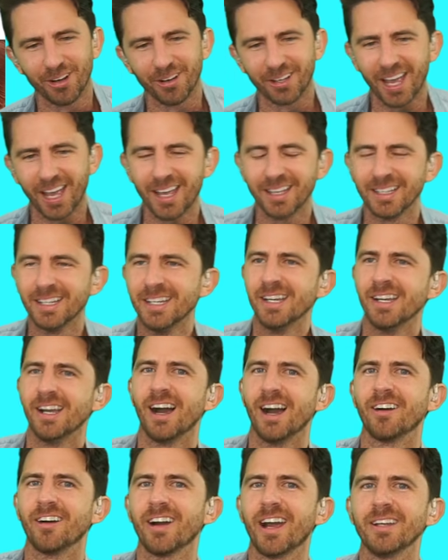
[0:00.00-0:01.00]
Okay,
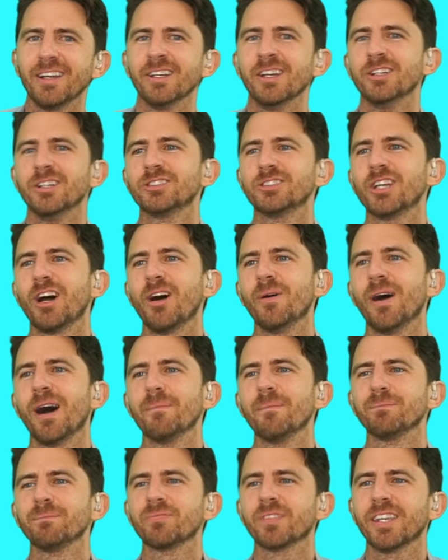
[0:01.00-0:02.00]
all right. So
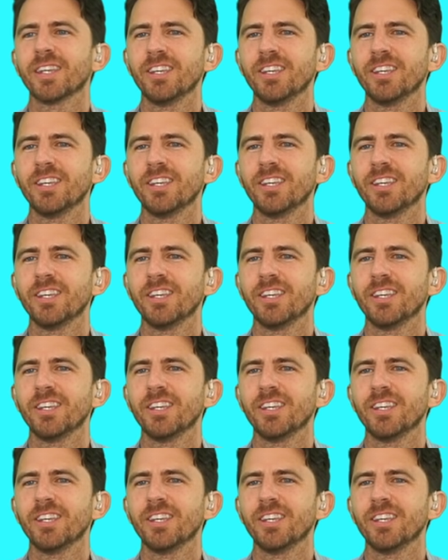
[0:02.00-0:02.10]
um,